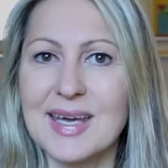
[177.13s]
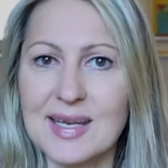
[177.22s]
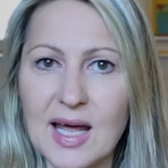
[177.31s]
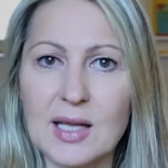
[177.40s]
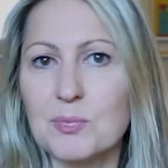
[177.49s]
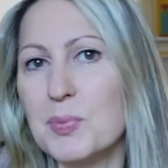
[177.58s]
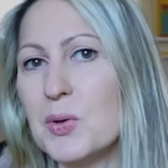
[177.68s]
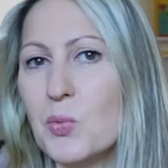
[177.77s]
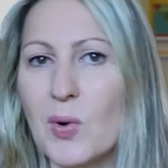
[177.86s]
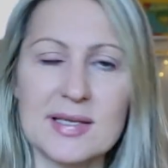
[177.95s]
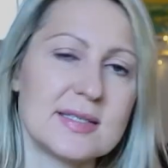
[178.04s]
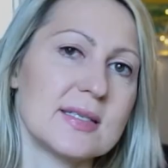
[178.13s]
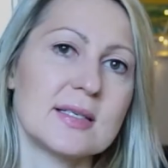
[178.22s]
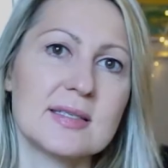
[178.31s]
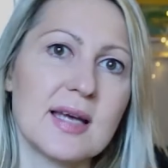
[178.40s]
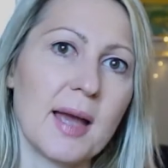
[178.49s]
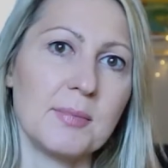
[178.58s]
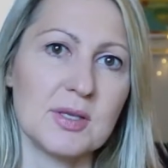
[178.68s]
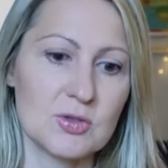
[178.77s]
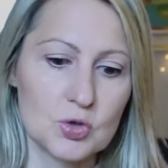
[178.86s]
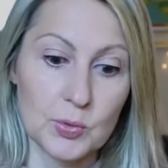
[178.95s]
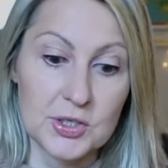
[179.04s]
cannot be wasting time in
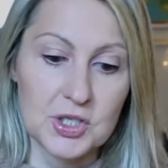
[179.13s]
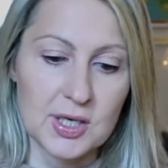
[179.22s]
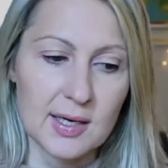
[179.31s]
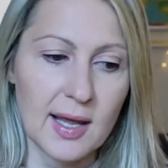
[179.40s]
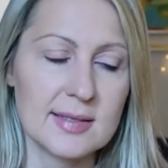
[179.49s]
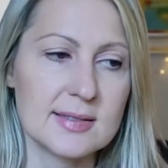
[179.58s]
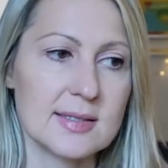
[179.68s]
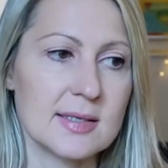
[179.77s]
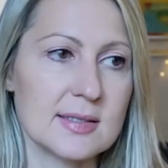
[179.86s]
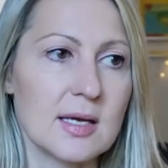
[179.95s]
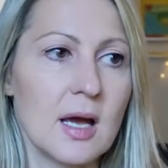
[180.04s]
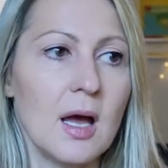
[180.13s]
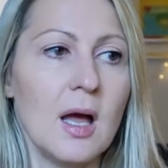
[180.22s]
switching lenses.